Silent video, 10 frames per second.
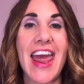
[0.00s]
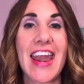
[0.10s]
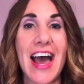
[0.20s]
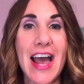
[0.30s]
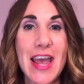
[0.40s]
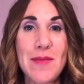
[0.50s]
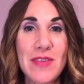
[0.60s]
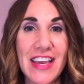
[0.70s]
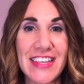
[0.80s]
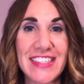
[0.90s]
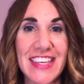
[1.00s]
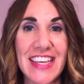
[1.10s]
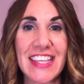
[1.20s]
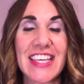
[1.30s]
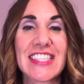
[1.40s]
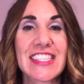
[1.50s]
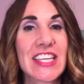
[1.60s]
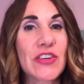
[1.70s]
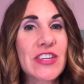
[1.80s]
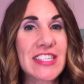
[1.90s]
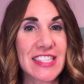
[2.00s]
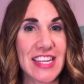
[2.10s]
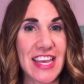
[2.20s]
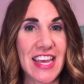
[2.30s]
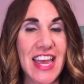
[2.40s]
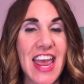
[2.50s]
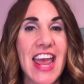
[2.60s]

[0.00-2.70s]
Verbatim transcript: And I'm guessing that synchronicity